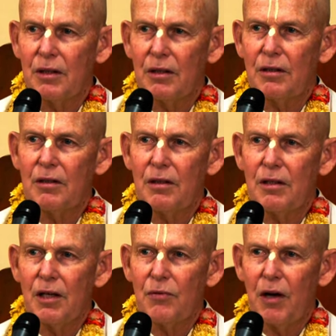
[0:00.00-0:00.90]

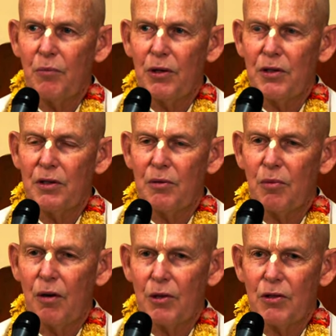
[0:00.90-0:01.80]
Devamrita
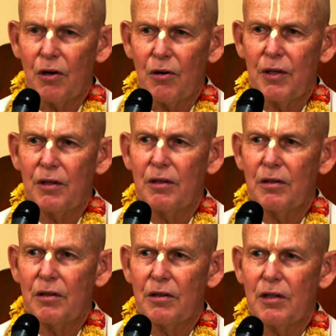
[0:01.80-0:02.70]
Brahmachari.
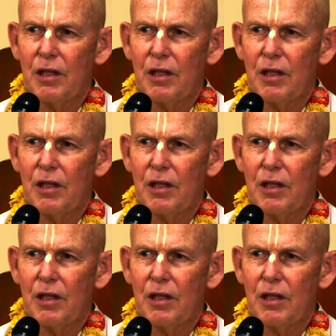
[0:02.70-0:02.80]
Does